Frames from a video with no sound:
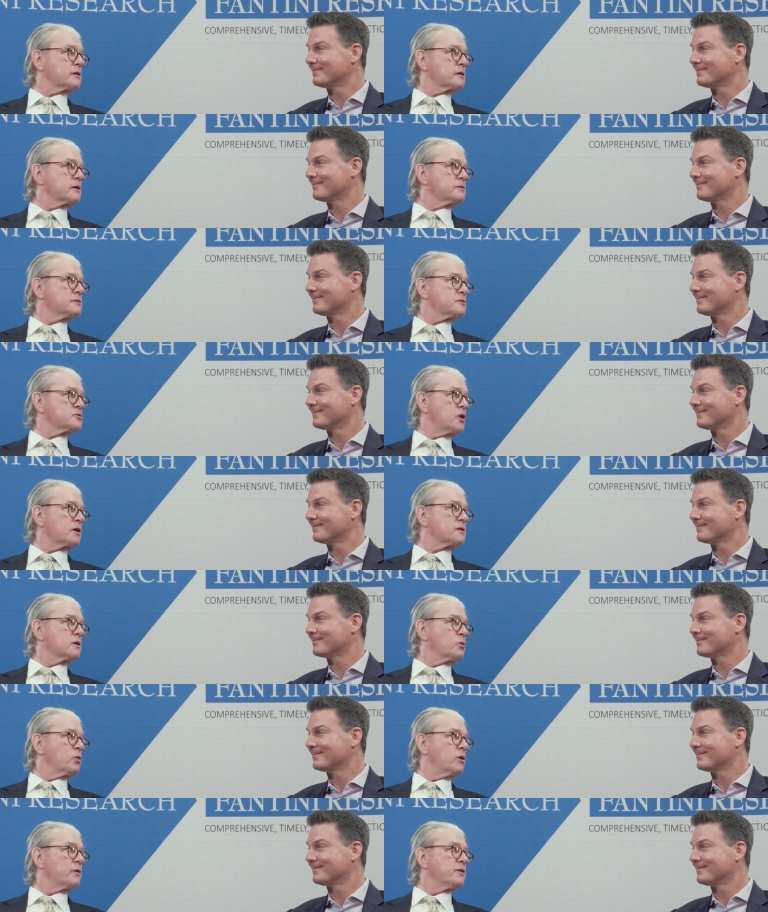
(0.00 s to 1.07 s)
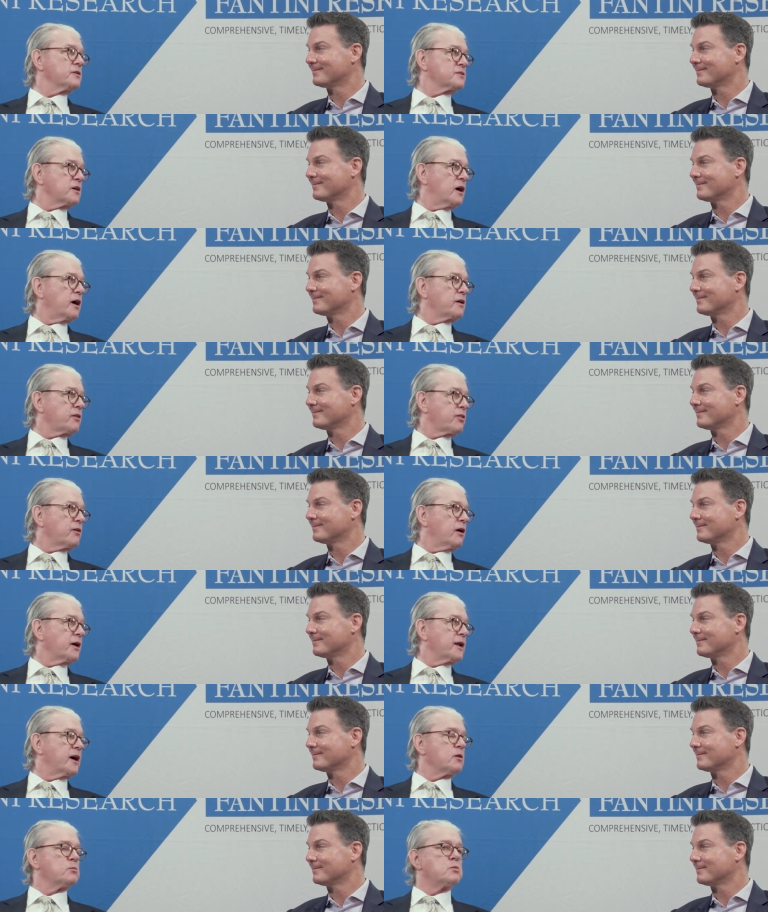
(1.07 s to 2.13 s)
Speaker 1: constructed, well designed,
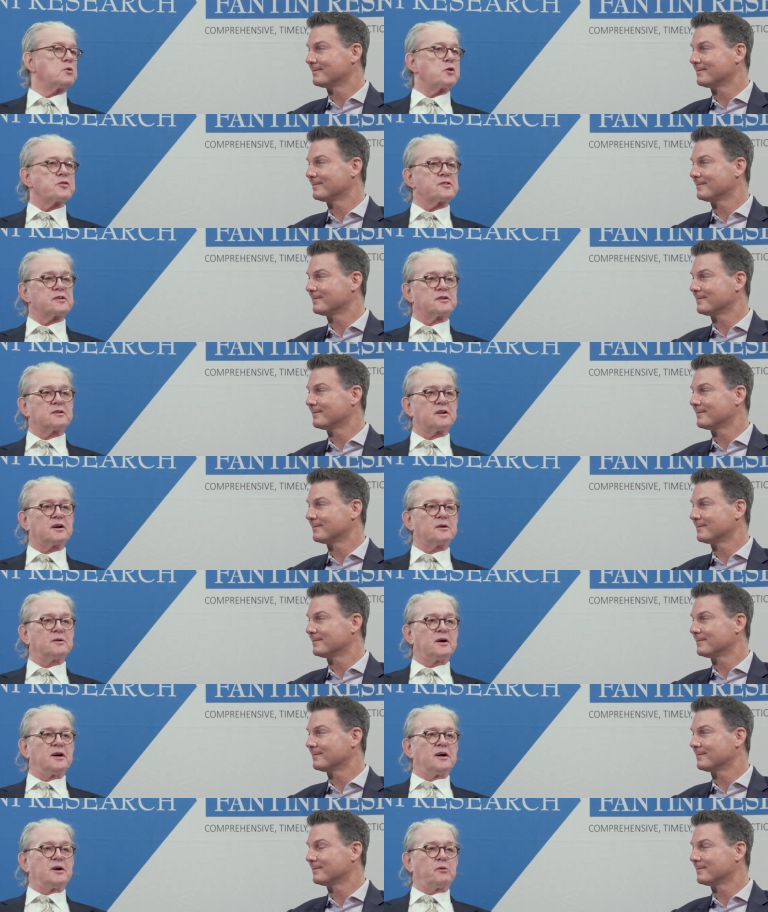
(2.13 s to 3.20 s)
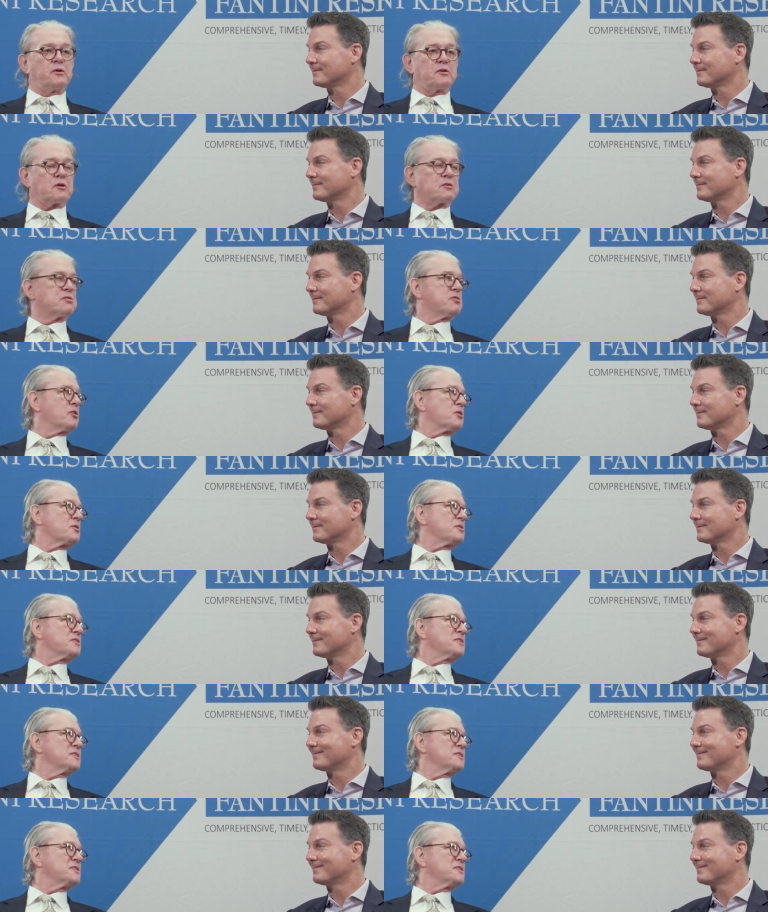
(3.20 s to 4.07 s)
thought out booths, and uh, we look forward